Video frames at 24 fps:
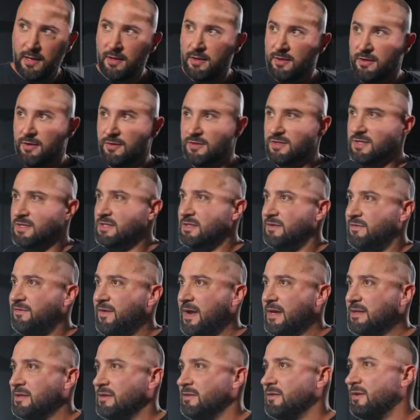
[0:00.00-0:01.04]
You're just
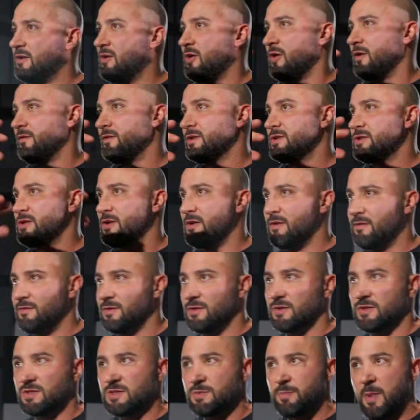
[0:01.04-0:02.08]
affecting the curvature of
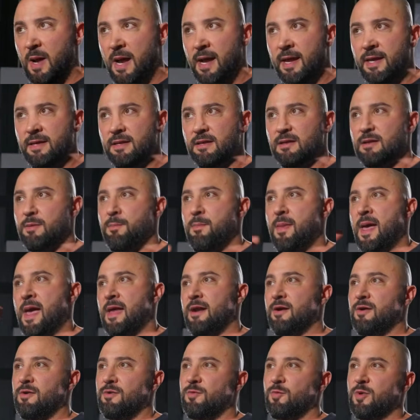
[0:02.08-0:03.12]
your spine in a
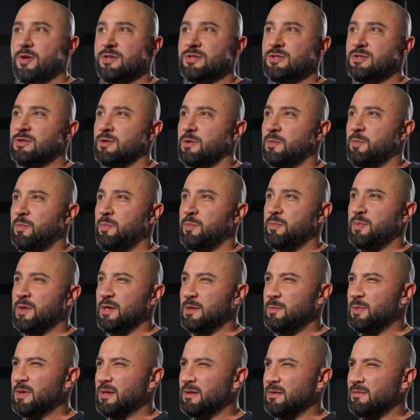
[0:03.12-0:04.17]
manner in which you're going to
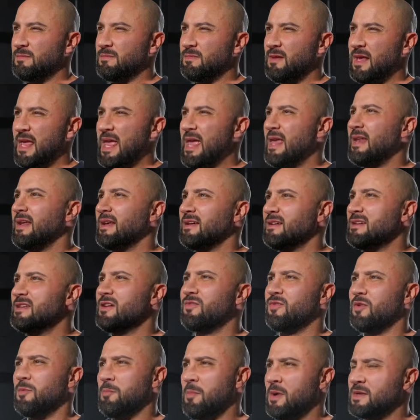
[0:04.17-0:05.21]
be hitting
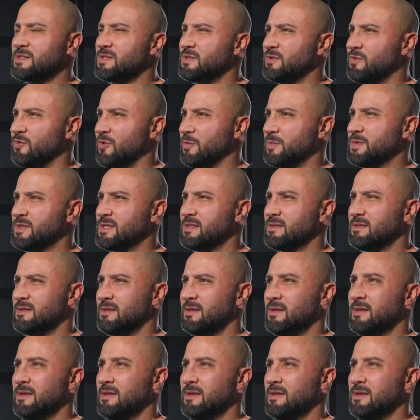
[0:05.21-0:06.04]
different muscle groups.